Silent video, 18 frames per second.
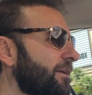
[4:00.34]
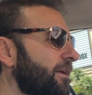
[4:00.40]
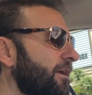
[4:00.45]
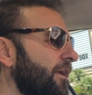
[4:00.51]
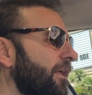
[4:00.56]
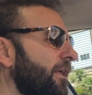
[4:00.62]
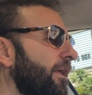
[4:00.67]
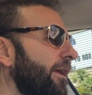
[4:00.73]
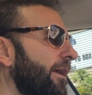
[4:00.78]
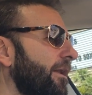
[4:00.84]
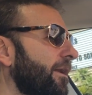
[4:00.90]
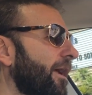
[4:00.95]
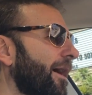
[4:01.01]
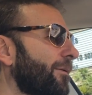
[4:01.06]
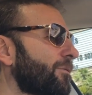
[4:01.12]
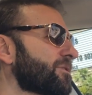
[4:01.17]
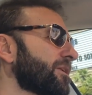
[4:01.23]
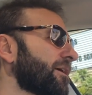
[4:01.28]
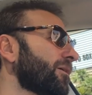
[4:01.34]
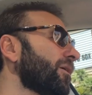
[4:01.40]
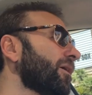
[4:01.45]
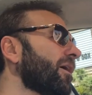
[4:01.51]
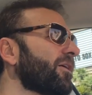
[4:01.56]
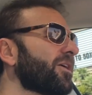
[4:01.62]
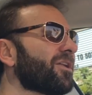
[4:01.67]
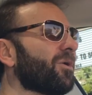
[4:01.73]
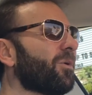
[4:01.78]
it. And I was like,
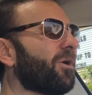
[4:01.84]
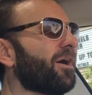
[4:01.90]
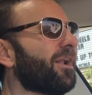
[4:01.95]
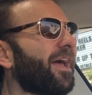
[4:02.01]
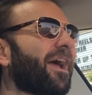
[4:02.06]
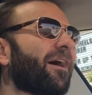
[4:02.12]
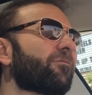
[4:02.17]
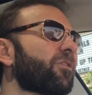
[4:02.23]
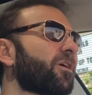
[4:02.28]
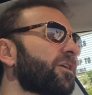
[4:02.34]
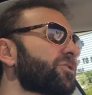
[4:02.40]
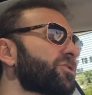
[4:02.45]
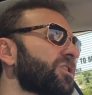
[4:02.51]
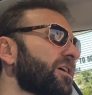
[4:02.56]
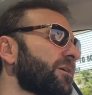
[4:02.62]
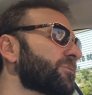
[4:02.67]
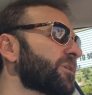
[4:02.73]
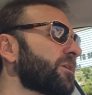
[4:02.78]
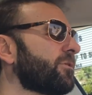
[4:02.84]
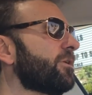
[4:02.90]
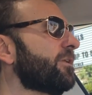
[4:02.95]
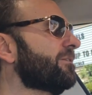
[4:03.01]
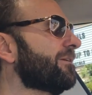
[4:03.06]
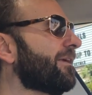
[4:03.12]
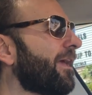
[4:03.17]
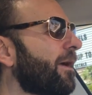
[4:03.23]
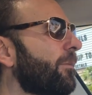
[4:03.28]
oh, you know what? I have a lot of chips. I don't
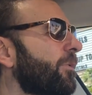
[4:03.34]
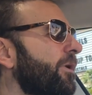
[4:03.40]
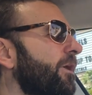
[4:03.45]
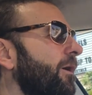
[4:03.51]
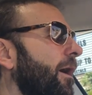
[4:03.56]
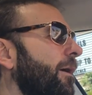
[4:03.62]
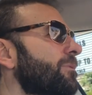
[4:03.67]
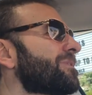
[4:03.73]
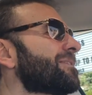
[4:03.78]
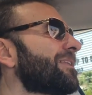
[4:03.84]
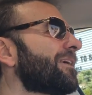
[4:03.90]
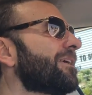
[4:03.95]
need to gamble here. I was